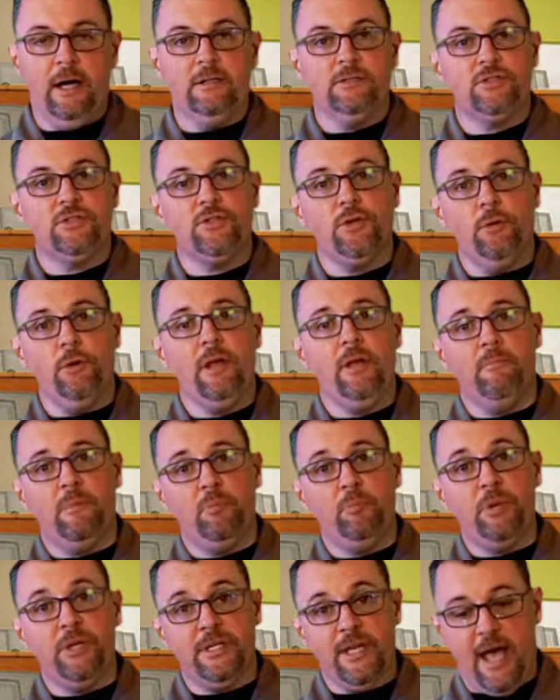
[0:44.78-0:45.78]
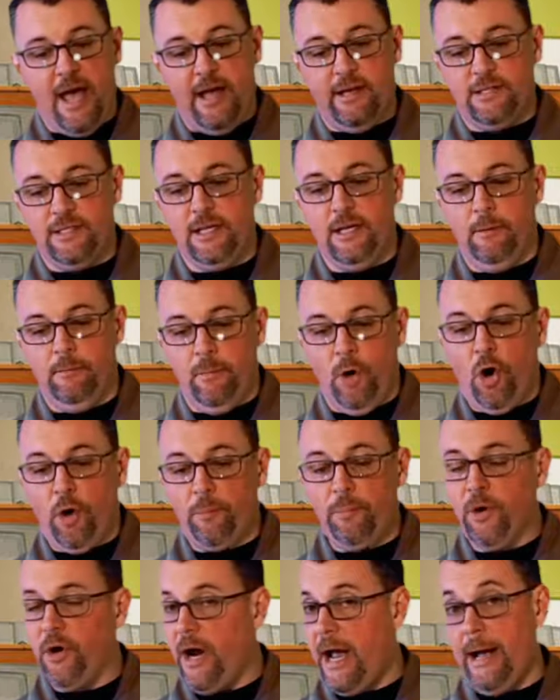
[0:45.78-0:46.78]
Sodium and potassium
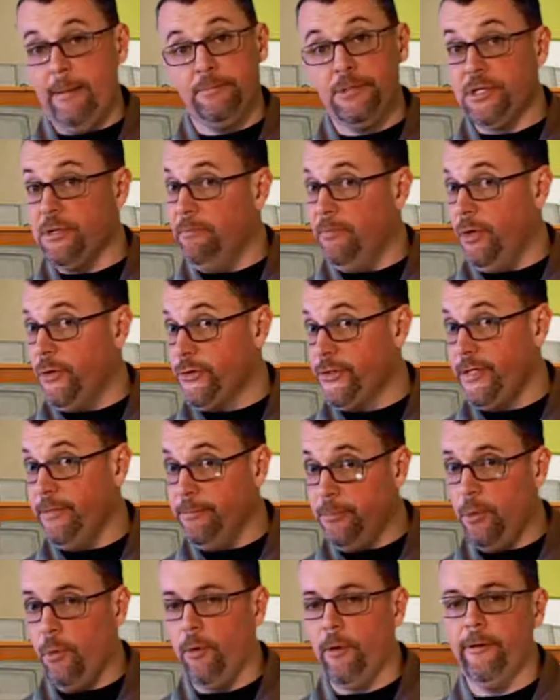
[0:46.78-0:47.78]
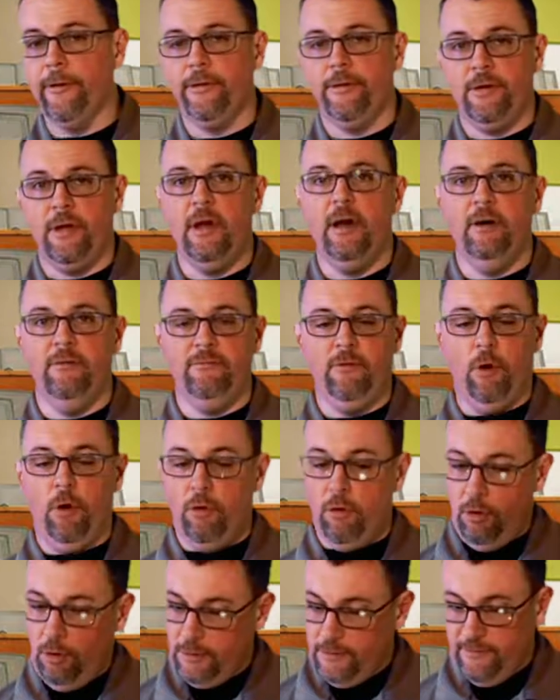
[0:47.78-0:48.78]
are perhaps the most important of
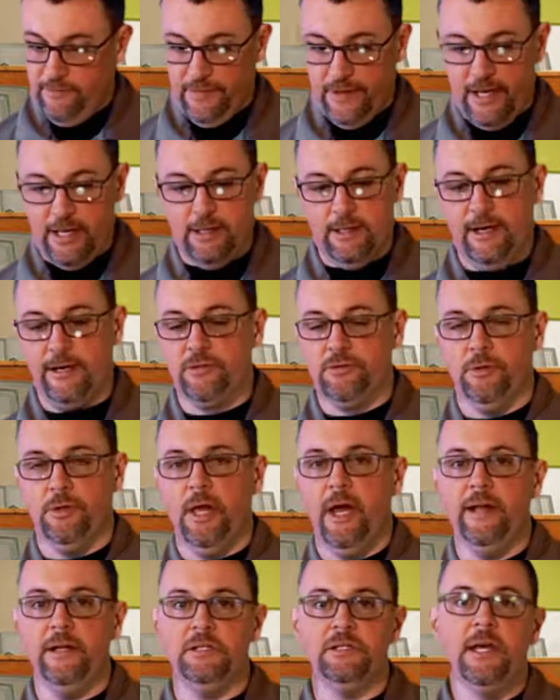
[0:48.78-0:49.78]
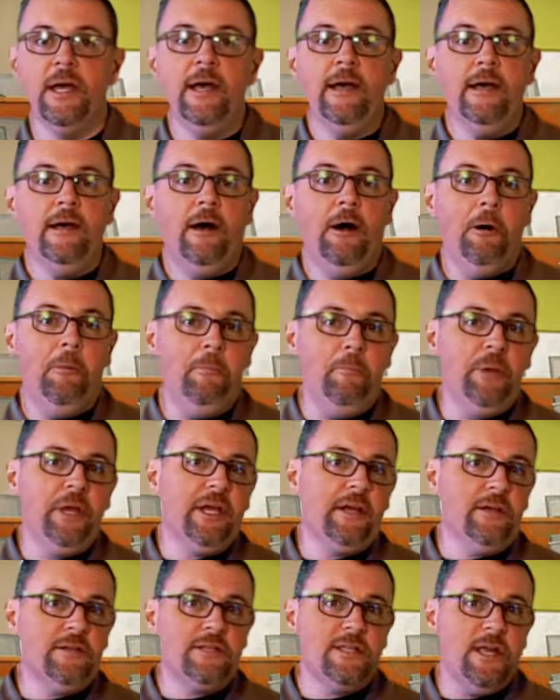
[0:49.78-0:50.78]
all of the electrolytes
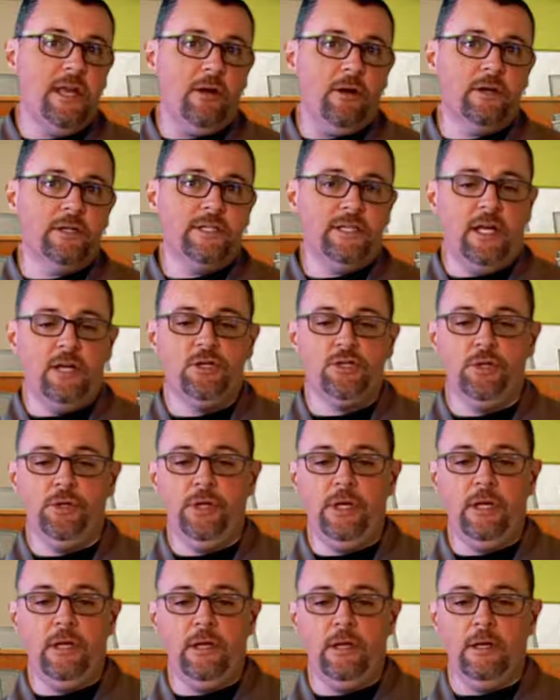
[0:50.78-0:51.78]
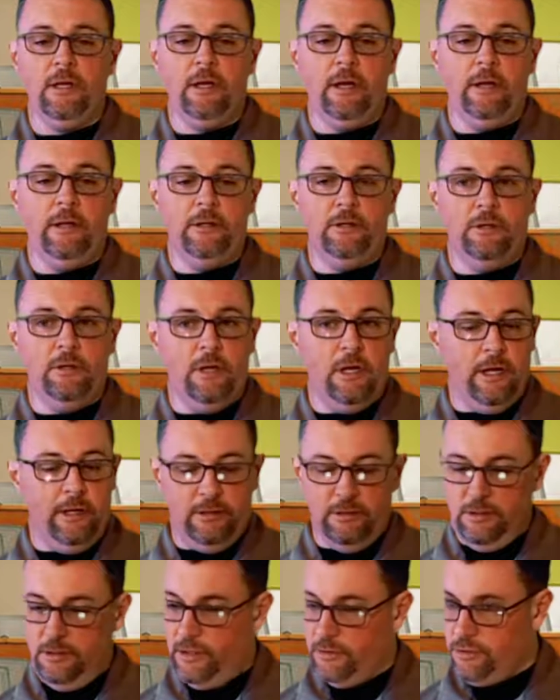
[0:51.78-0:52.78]
because they are essentially,
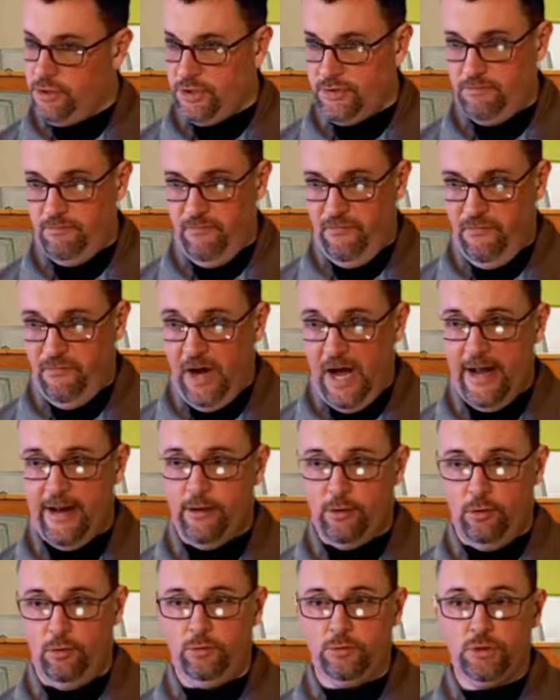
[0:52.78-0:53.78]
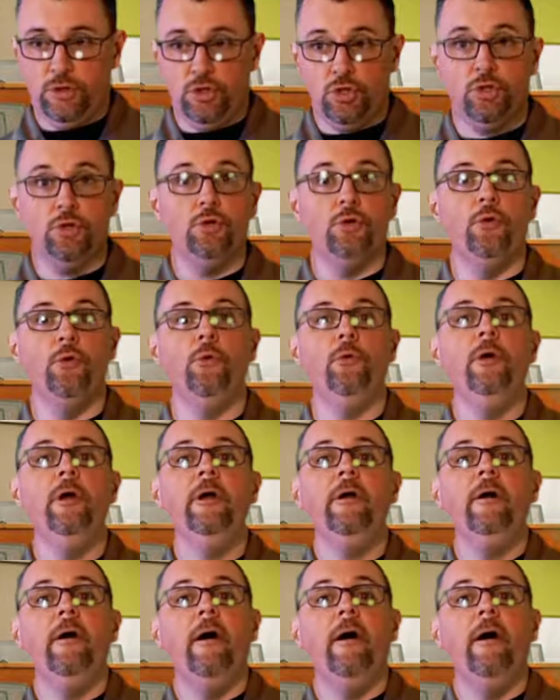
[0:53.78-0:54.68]
they're just vital to